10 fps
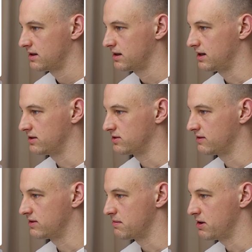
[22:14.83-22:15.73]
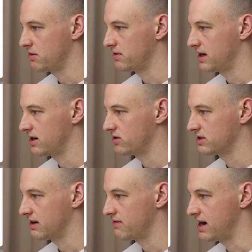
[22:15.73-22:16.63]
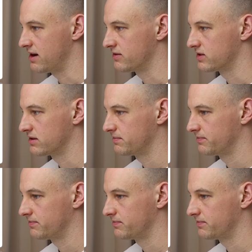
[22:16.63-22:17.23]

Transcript: Closure of the pulmonary and aortic valves.